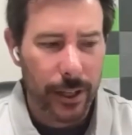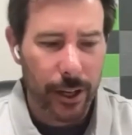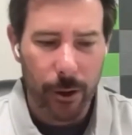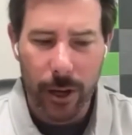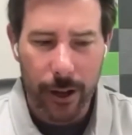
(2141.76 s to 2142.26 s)
then
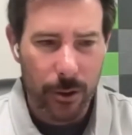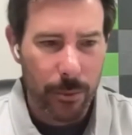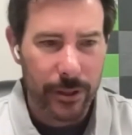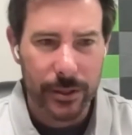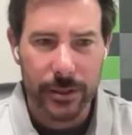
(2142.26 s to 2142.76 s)
go to other
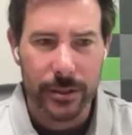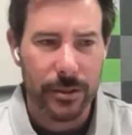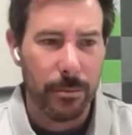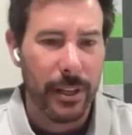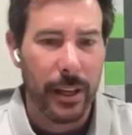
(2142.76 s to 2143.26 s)

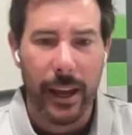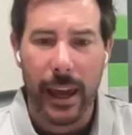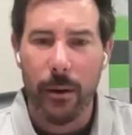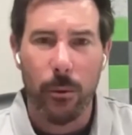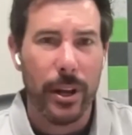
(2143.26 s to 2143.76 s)
businesses and be like,
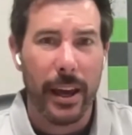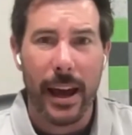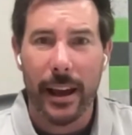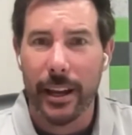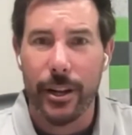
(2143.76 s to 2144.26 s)
hey, what do you
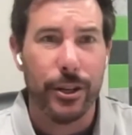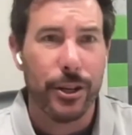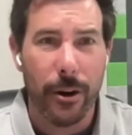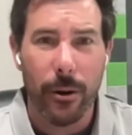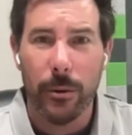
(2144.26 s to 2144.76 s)
got? Can you
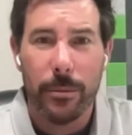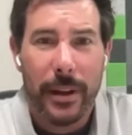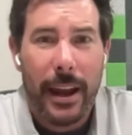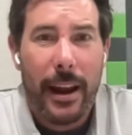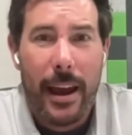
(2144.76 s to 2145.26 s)
share it with
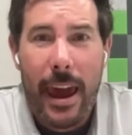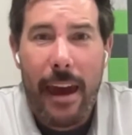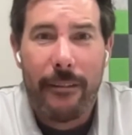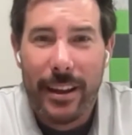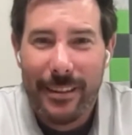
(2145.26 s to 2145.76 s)
me? Can I
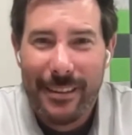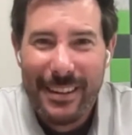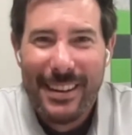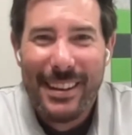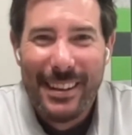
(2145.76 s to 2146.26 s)
have it?
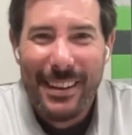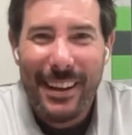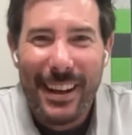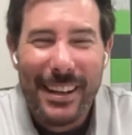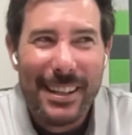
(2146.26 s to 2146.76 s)

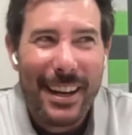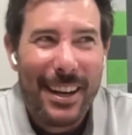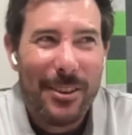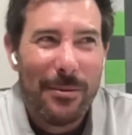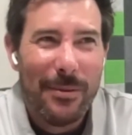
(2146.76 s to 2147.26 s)
Yeah. And,
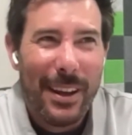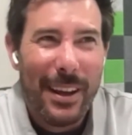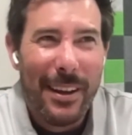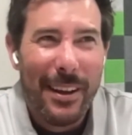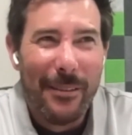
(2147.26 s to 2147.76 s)
uh,
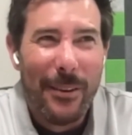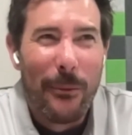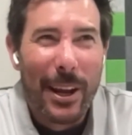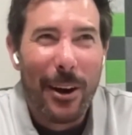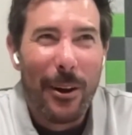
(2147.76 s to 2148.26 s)
and and
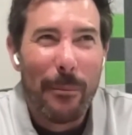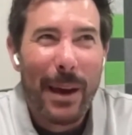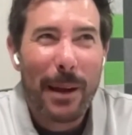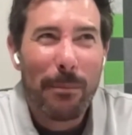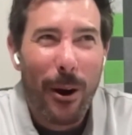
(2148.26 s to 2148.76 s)
we call it
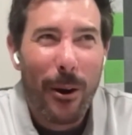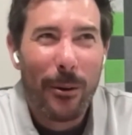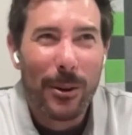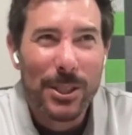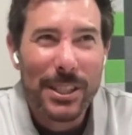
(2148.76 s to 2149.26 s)
beg, borrow,
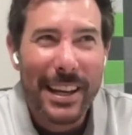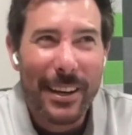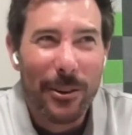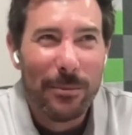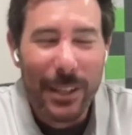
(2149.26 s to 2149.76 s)
or
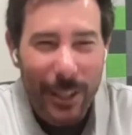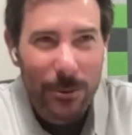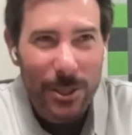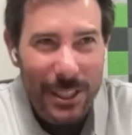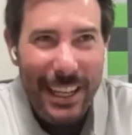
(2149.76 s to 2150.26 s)
steal, but
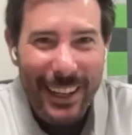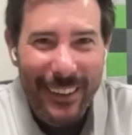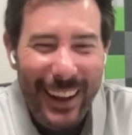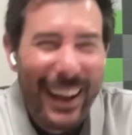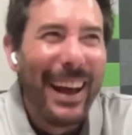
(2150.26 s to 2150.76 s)
don't
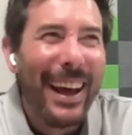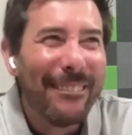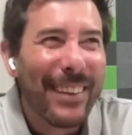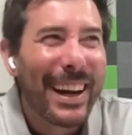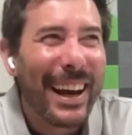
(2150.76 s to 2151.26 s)
steal.
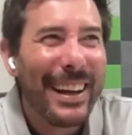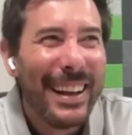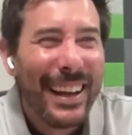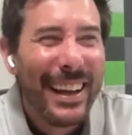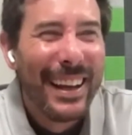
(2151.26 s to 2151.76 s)
but yeah, right. uh,